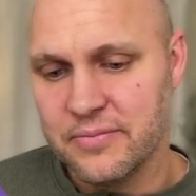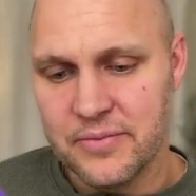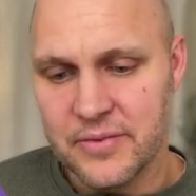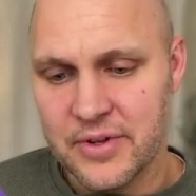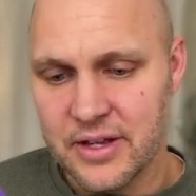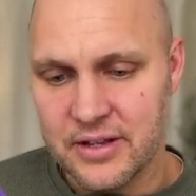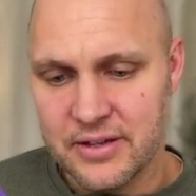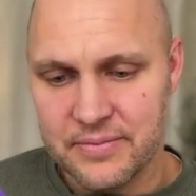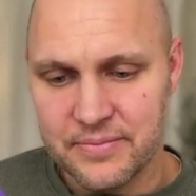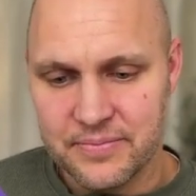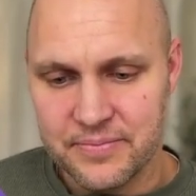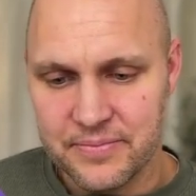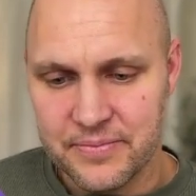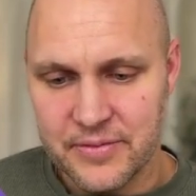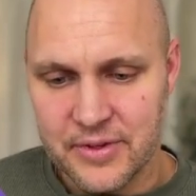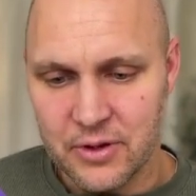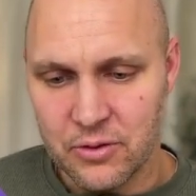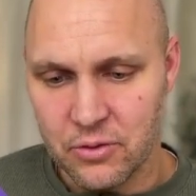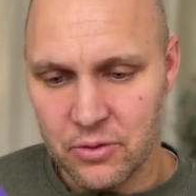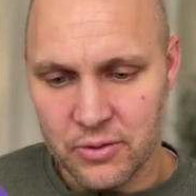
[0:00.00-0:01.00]

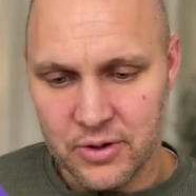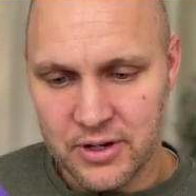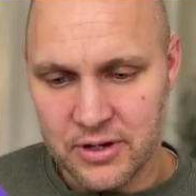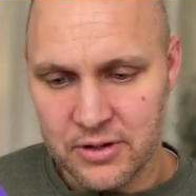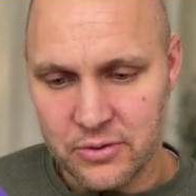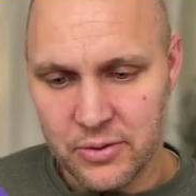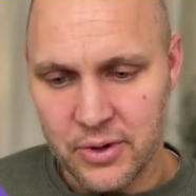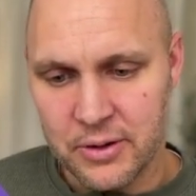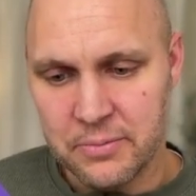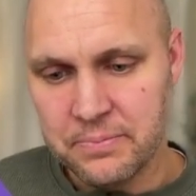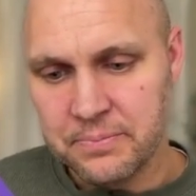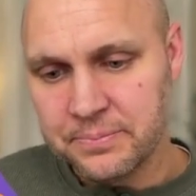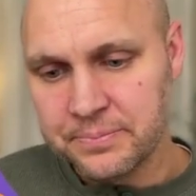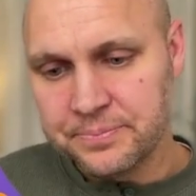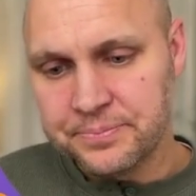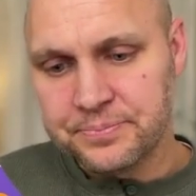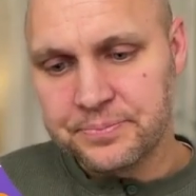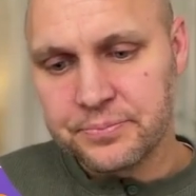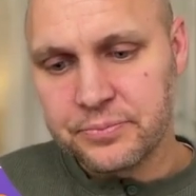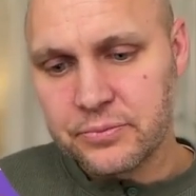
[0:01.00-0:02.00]
It will work either way.
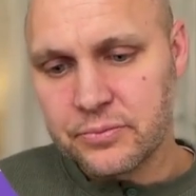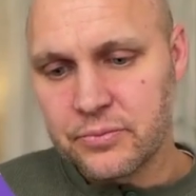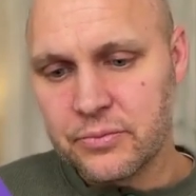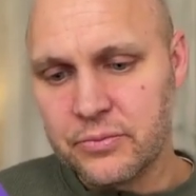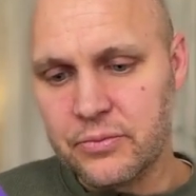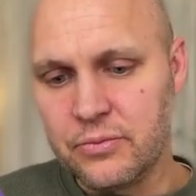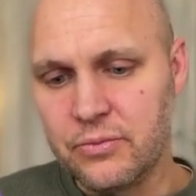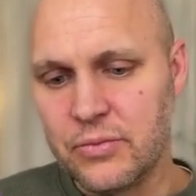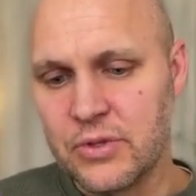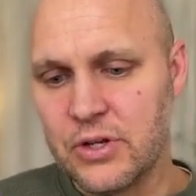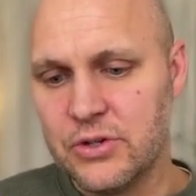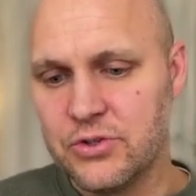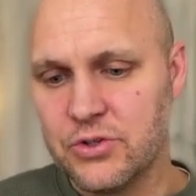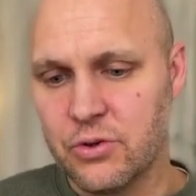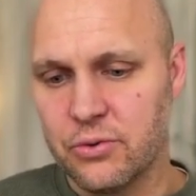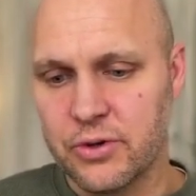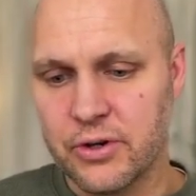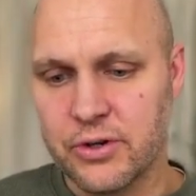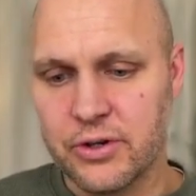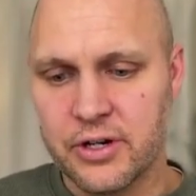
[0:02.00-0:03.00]
So
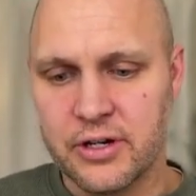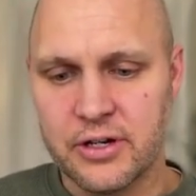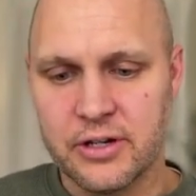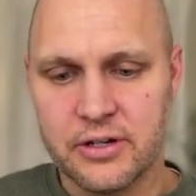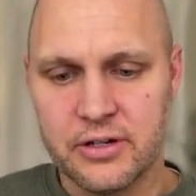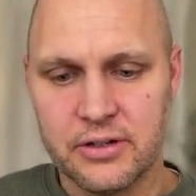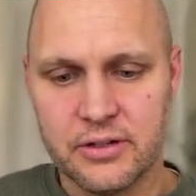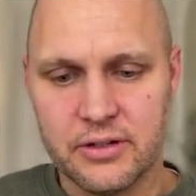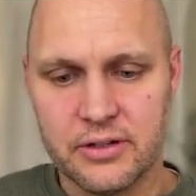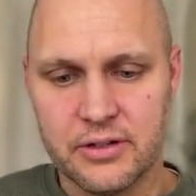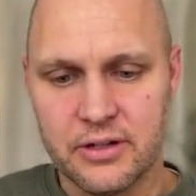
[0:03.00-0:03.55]
we're going to